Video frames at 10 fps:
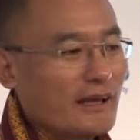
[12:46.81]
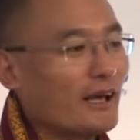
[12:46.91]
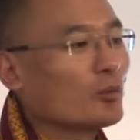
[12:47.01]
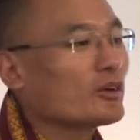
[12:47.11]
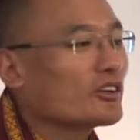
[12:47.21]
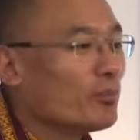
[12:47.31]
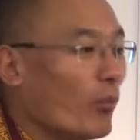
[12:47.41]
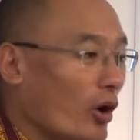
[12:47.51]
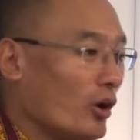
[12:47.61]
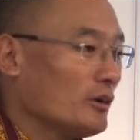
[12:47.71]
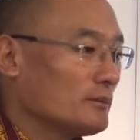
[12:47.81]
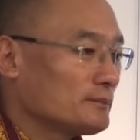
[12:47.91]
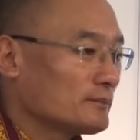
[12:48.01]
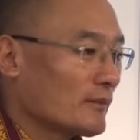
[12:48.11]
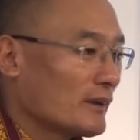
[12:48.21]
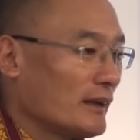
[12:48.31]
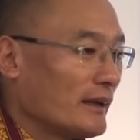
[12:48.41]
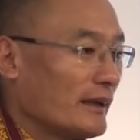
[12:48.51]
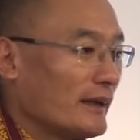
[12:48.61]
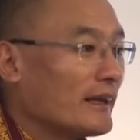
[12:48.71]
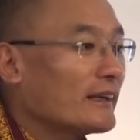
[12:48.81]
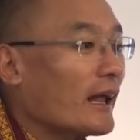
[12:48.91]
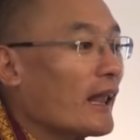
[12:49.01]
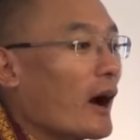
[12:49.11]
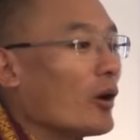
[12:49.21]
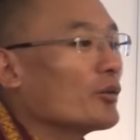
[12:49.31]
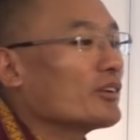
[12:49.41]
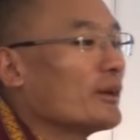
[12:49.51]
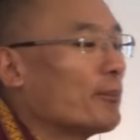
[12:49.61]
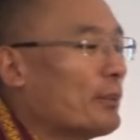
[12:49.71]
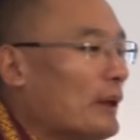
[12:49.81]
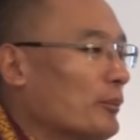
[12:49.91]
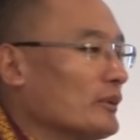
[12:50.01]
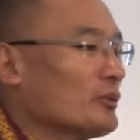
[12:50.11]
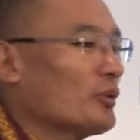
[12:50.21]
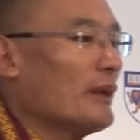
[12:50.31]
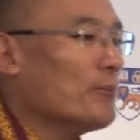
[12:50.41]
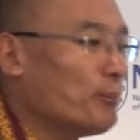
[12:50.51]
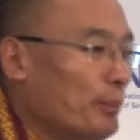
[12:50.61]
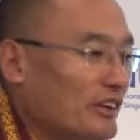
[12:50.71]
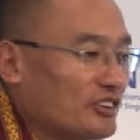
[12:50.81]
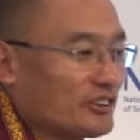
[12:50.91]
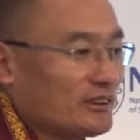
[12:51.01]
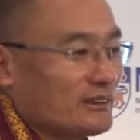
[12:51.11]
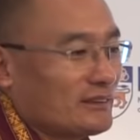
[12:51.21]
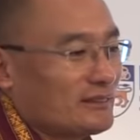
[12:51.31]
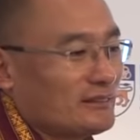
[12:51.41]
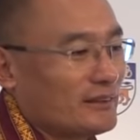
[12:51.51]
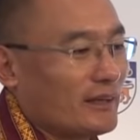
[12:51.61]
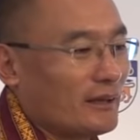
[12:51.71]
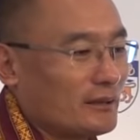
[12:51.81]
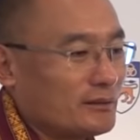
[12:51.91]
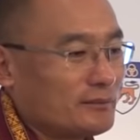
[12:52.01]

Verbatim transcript: And what's more, it allows the people to impeach the king.